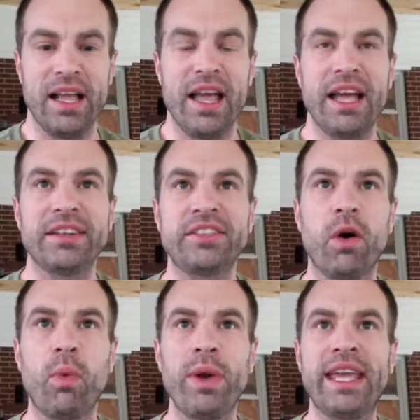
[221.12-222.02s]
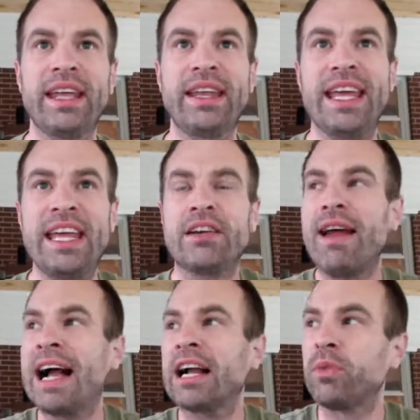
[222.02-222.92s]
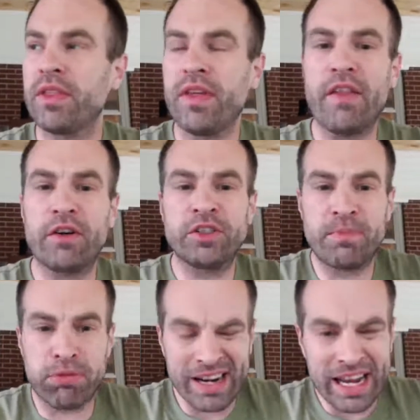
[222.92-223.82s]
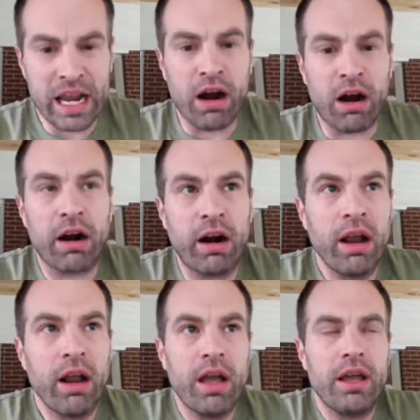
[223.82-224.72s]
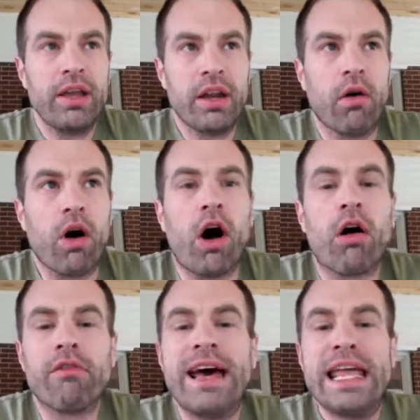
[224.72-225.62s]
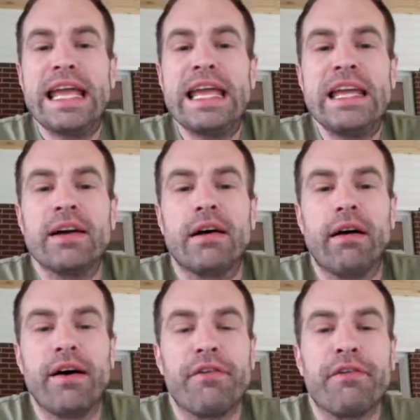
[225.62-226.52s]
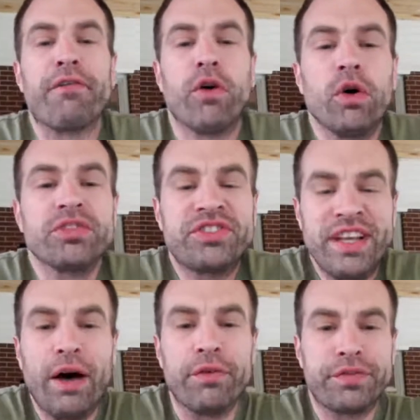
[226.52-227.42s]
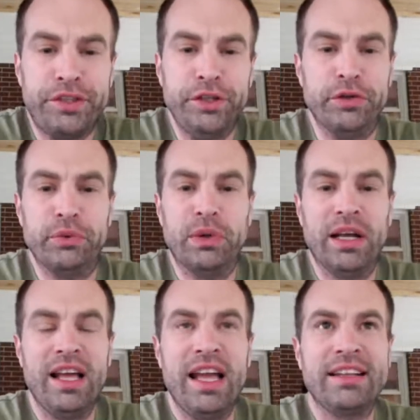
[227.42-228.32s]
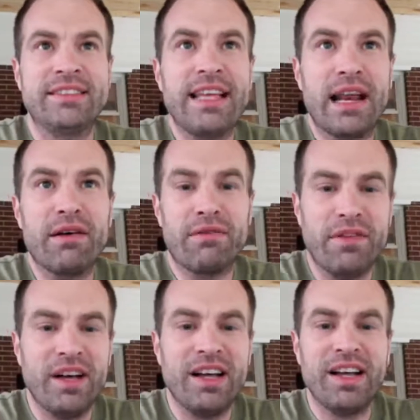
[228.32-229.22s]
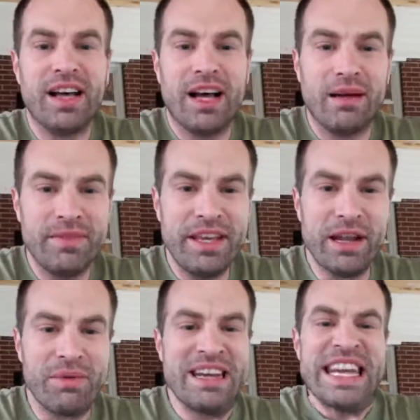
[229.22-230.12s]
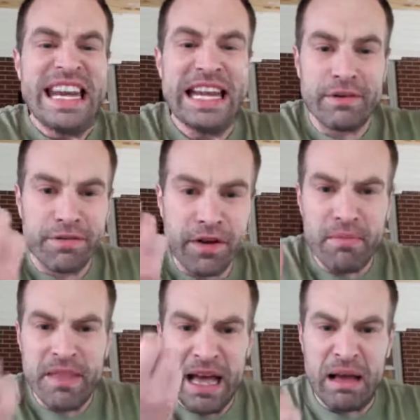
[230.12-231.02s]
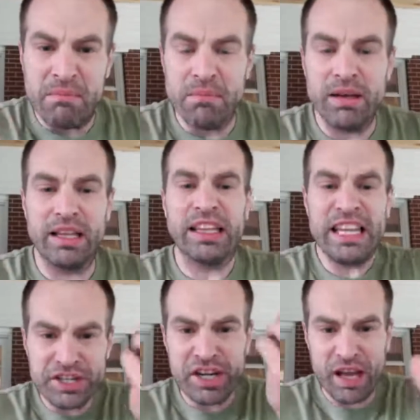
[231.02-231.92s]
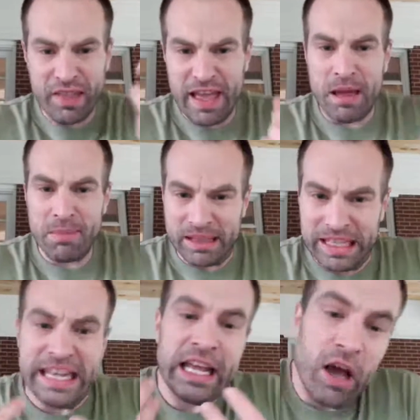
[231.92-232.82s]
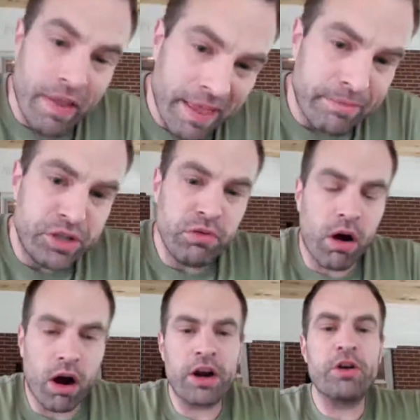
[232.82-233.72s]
And so we can interact with others, bringing our already full self too, instead of needing from them and leeching on them and leaning on them too hard, or